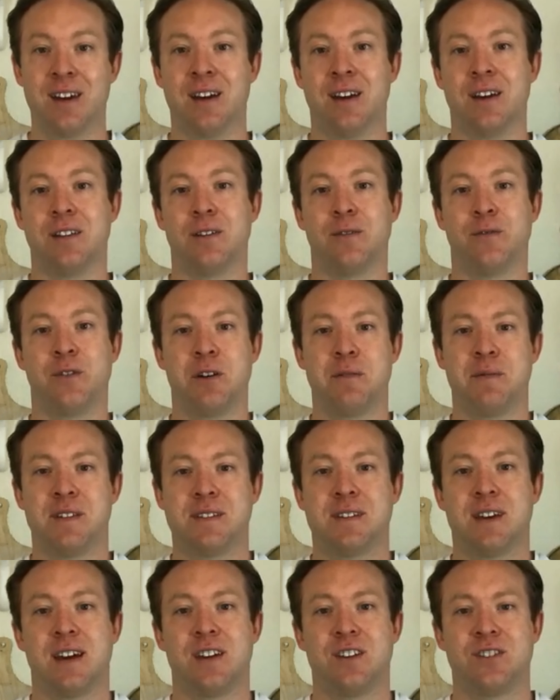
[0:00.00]
the
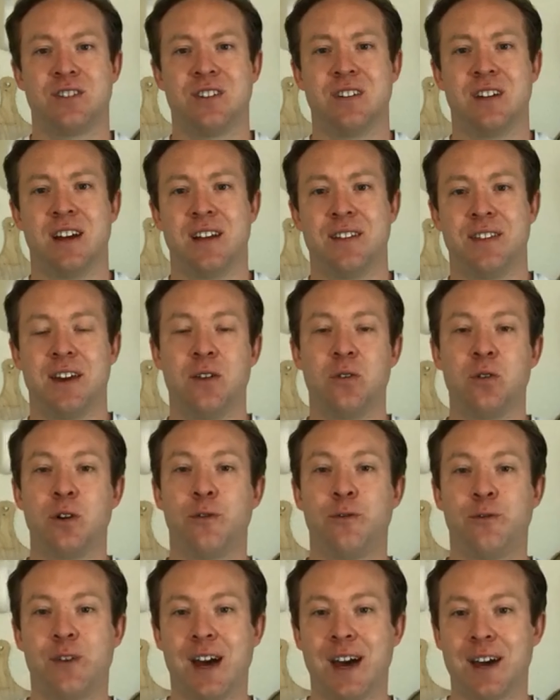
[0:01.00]
fermentation, they all
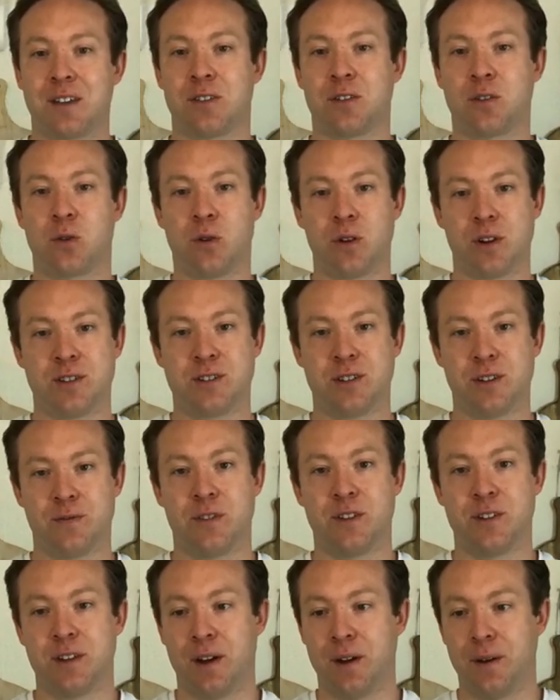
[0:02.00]
affect the quality of the dough.